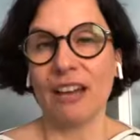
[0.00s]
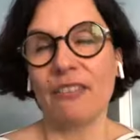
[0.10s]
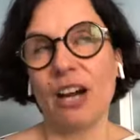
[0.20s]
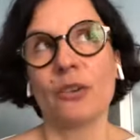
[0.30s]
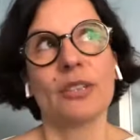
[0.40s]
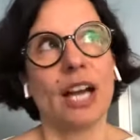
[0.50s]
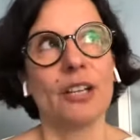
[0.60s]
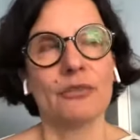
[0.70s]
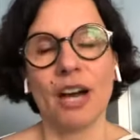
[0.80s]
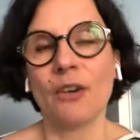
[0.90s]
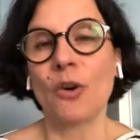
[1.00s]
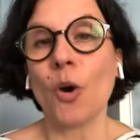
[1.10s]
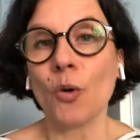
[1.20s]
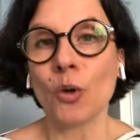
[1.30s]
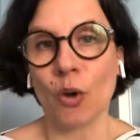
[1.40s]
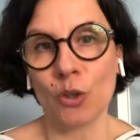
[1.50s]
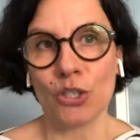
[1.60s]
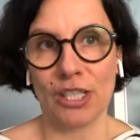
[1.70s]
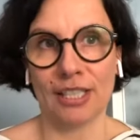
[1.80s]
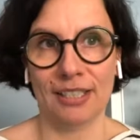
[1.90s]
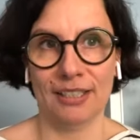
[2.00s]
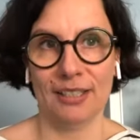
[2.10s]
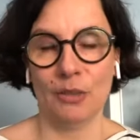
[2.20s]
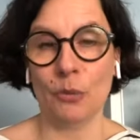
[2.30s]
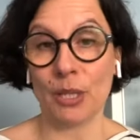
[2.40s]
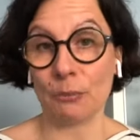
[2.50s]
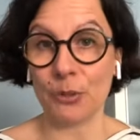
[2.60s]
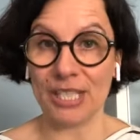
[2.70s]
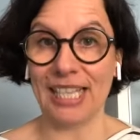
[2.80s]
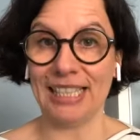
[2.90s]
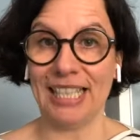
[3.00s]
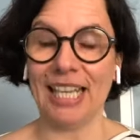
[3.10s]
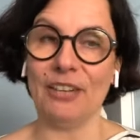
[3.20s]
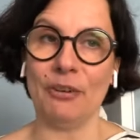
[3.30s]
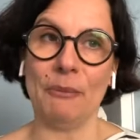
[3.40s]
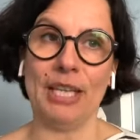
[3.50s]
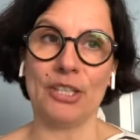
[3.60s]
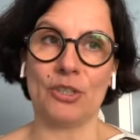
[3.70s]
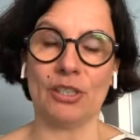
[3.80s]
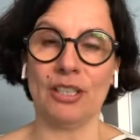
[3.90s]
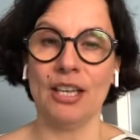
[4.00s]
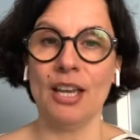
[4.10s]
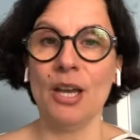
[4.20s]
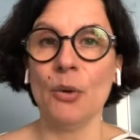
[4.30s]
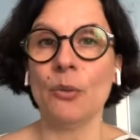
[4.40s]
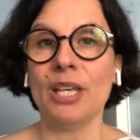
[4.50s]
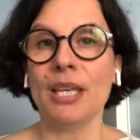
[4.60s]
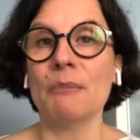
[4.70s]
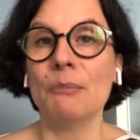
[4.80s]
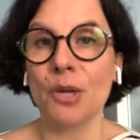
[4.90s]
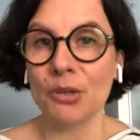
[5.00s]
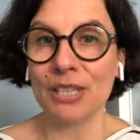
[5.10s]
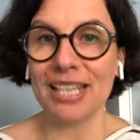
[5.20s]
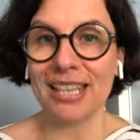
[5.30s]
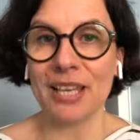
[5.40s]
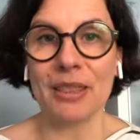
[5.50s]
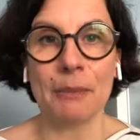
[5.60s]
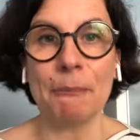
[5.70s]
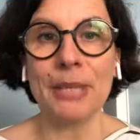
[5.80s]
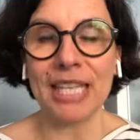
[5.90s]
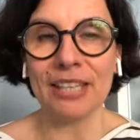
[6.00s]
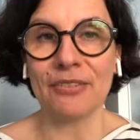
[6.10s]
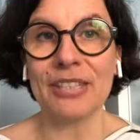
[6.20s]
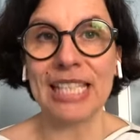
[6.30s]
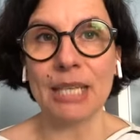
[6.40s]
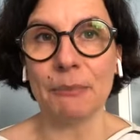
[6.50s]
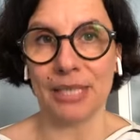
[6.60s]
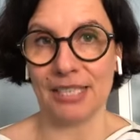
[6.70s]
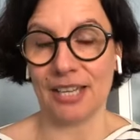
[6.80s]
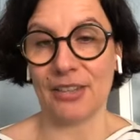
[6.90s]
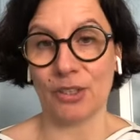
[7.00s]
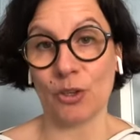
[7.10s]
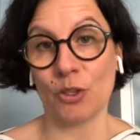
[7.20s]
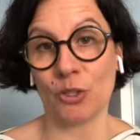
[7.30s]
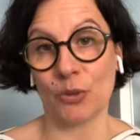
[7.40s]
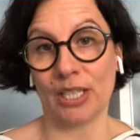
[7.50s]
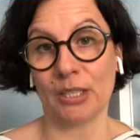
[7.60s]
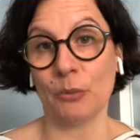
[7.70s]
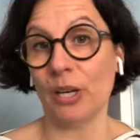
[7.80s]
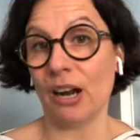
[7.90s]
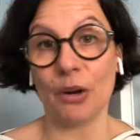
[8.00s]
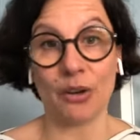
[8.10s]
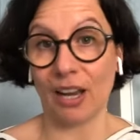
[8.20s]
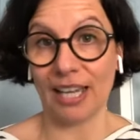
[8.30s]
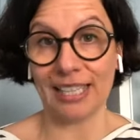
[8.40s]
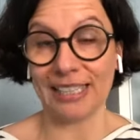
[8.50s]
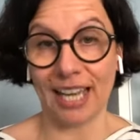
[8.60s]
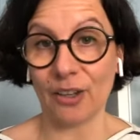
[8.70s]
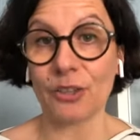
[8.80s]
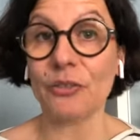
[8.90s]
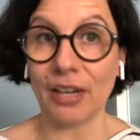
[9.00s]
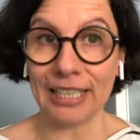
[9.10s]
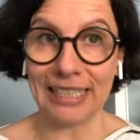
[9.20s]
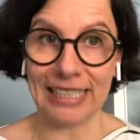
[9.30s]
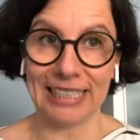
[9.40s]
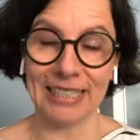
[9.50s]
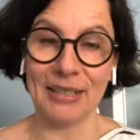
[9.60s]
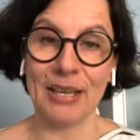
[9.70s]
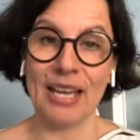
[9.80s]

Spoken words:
have our own logic with presenting information. We bury the beef deep inside the contract where our client cannot find it.